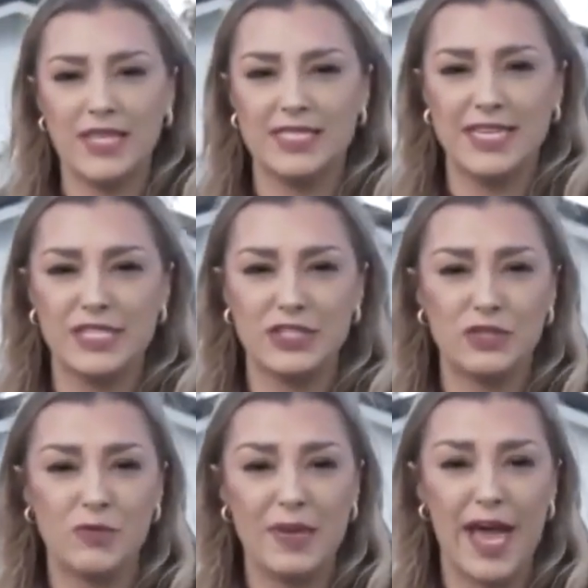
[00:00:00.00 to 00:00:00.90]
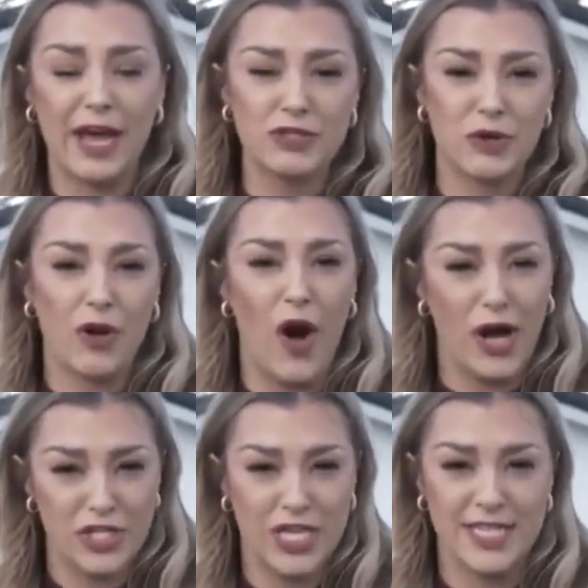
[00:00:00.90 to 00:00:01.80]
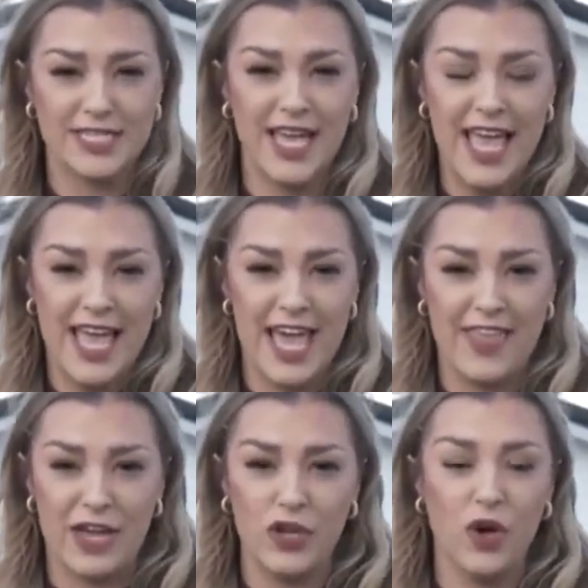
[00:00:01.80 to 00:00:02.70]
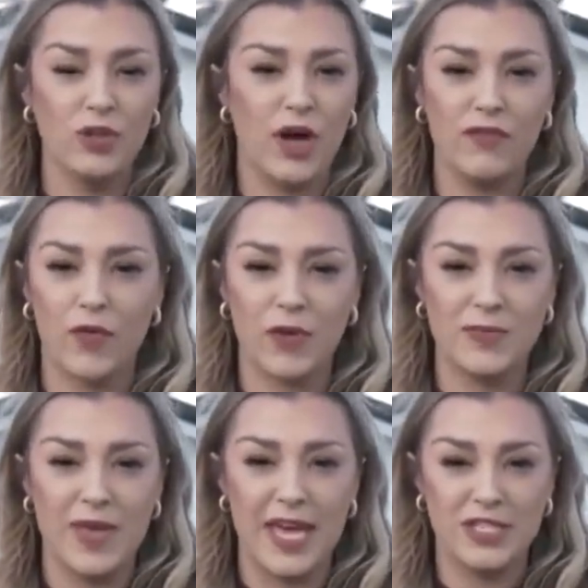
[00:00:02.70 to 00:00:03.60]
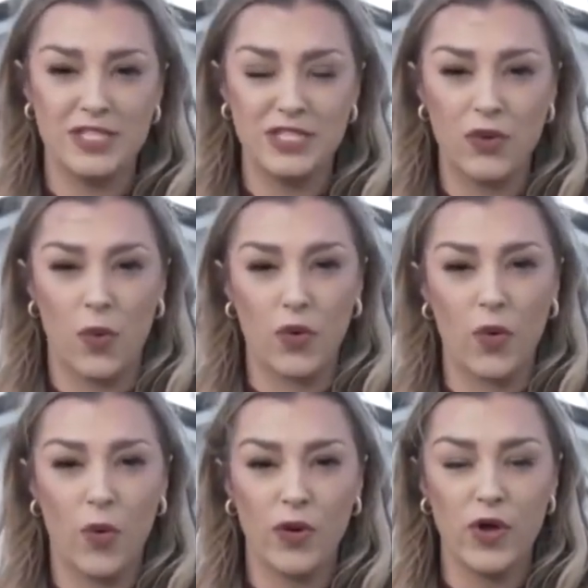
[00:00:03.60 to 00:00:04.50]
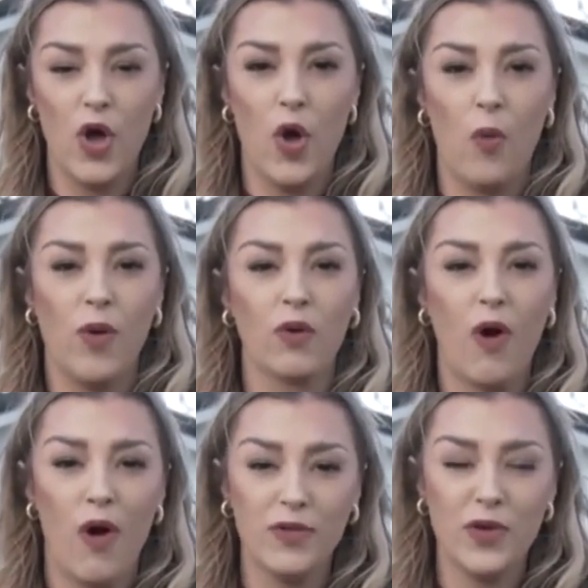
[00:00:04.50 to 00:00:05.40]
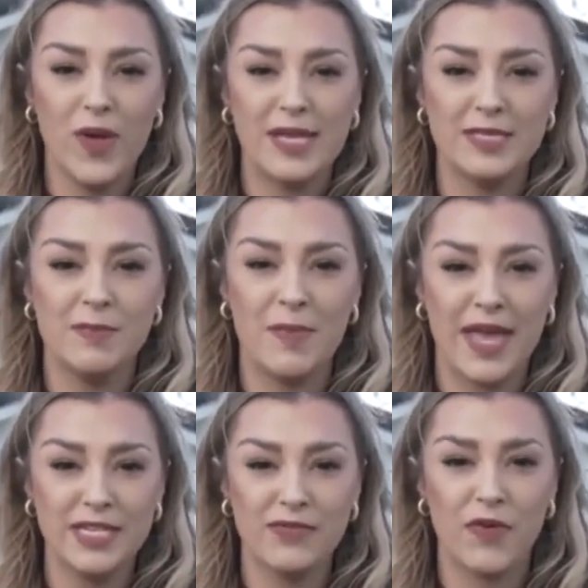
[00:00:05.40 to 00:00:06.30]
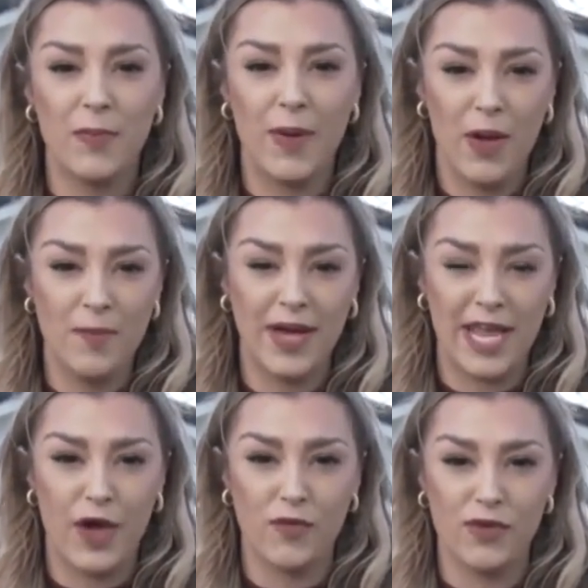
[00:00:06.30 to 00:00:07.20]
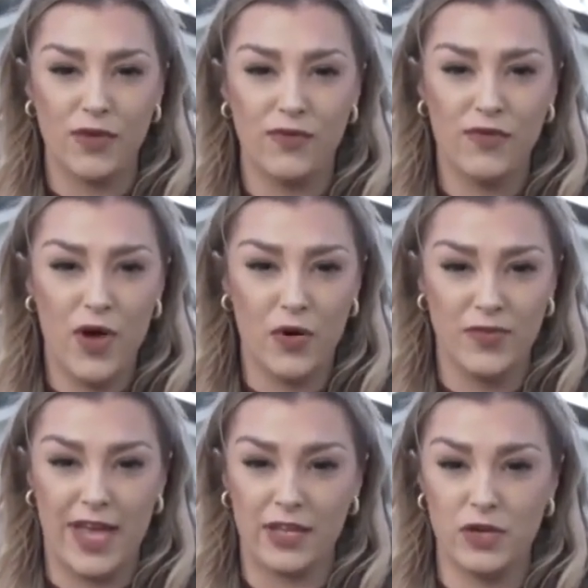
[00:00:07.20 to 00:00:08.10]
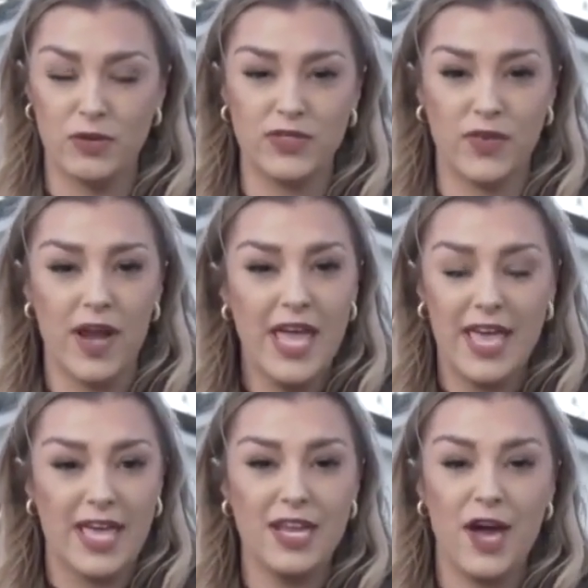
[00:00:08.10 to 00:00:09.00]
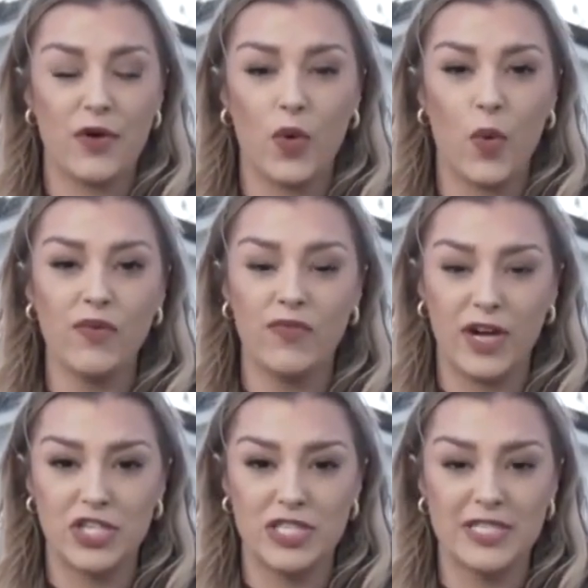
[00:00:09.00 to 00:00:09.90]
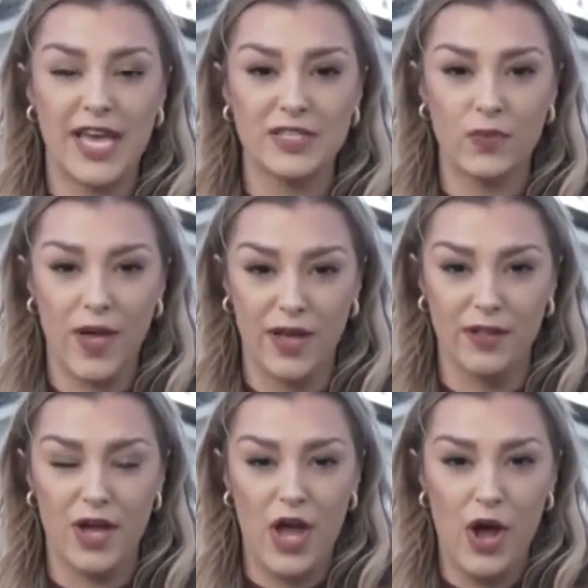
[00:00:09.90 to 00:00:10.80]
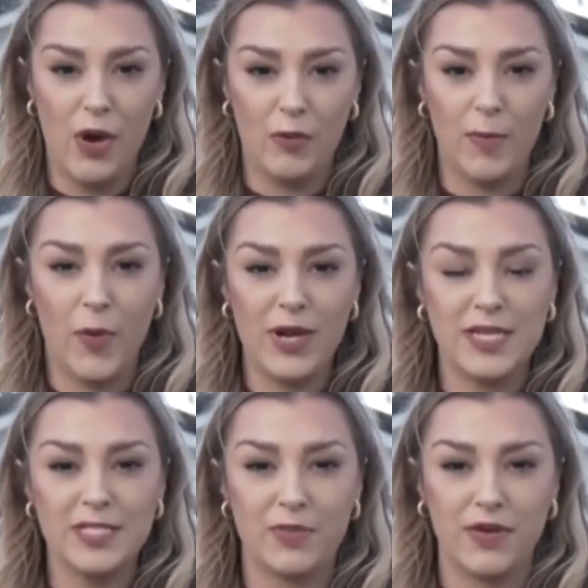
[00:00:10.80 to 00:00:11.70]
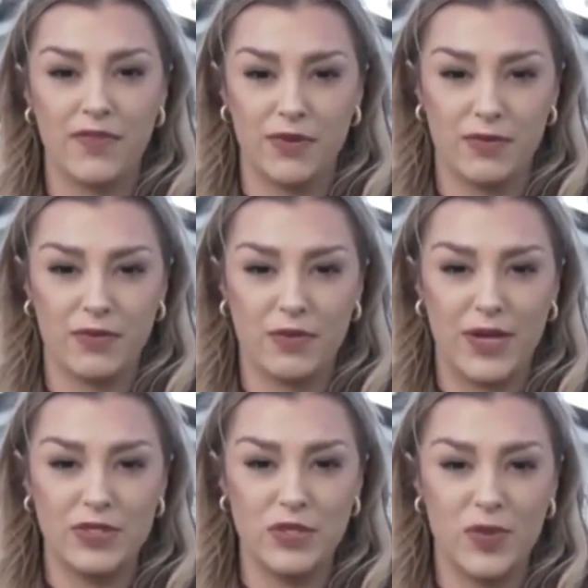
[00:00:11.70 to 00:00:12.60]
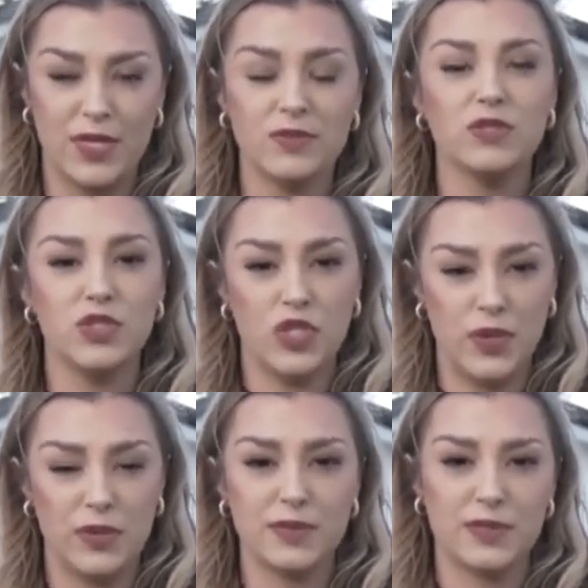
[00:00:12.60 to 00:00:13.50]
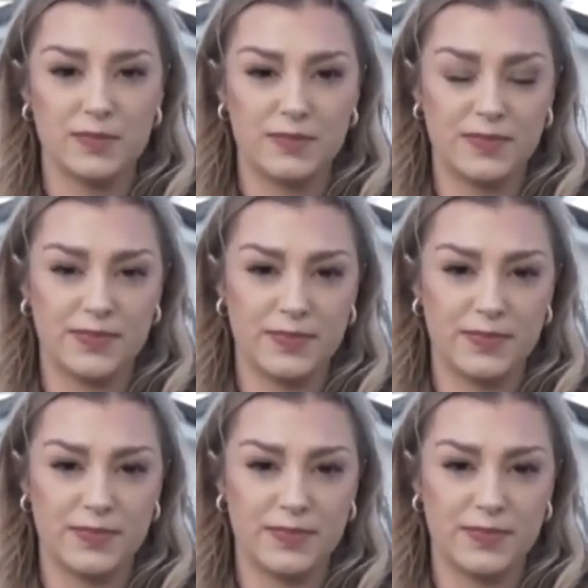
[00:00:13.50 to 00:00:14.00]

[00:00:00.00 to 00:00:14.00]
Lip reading: residents to be extra cautious and that no law enforcement agency or court will call you and demand for bail money over the phone. That goes for any other court functions as well. Reporting in Springfield, Grace Hewitt, 2 News.